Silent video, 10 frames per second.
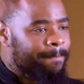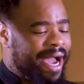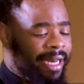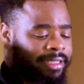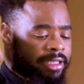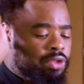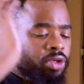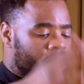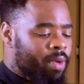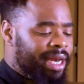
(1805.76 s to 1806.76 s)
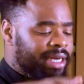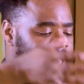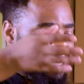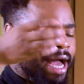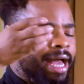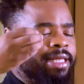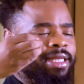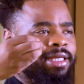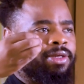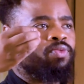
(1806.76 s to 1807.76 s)
But you know what,
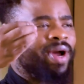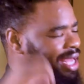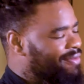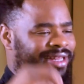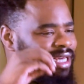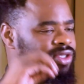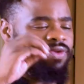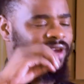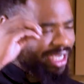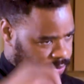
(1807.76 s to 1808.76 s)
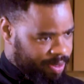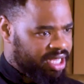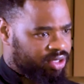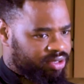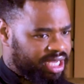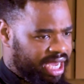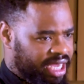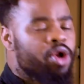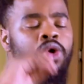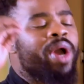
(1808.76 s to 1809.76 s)
whatever that you've explained today,
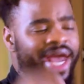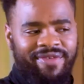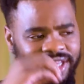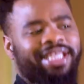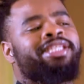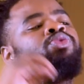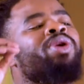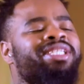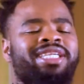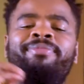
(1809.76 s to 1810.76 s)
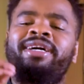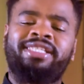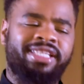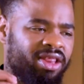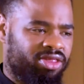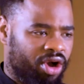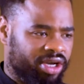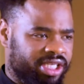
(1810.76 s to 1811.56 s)
whoever that is watching Munchies and Thoughts,